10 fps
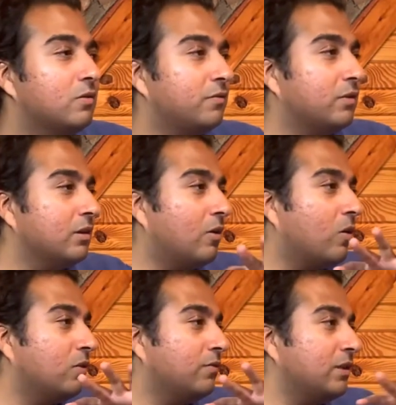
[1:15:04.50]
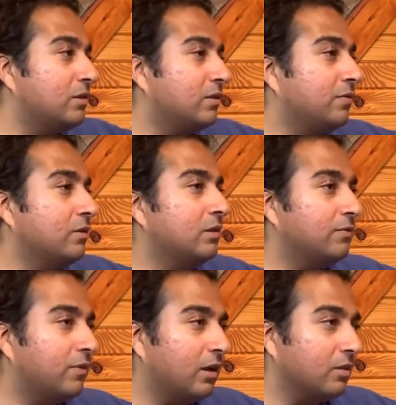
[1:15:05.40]
of all of these different
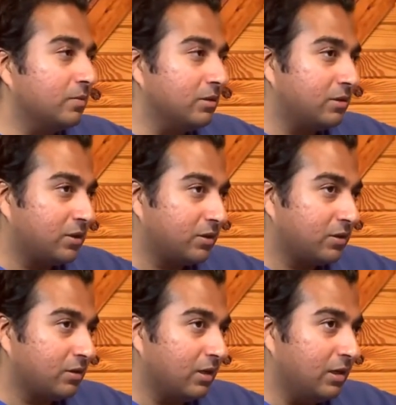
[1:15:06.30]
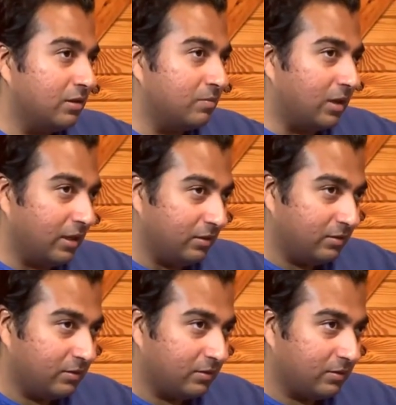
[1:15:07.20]
defilements in the
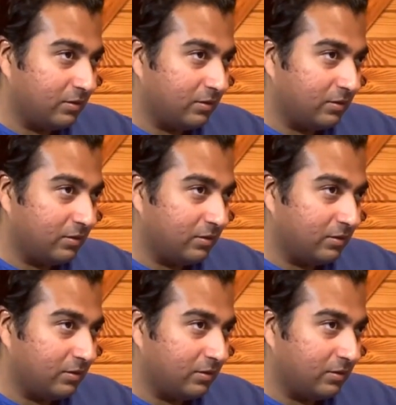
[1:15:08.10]
mind,